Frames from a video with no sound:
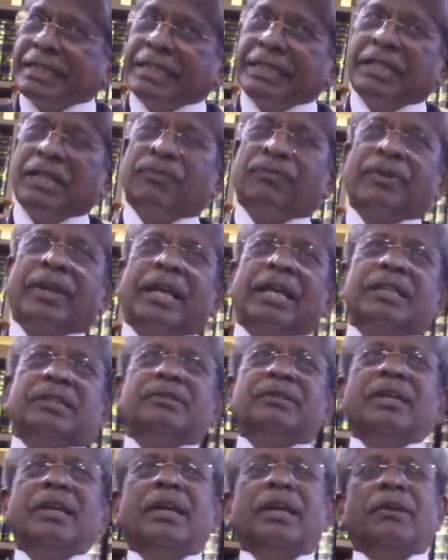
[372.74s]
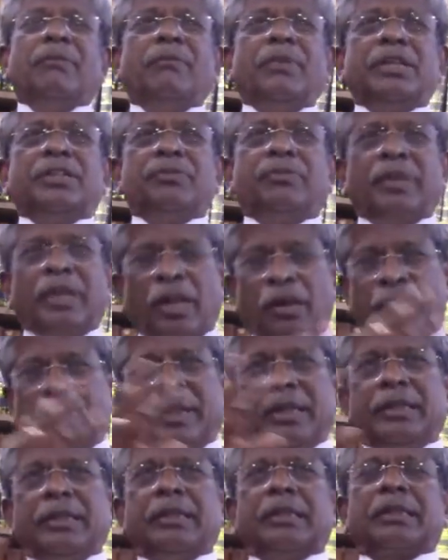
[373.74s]
is the phrase which we have
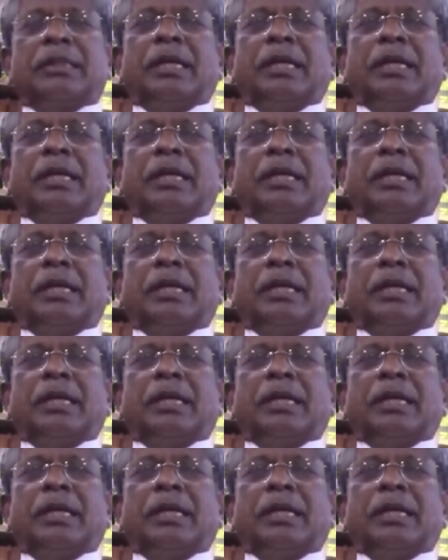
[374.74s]
been in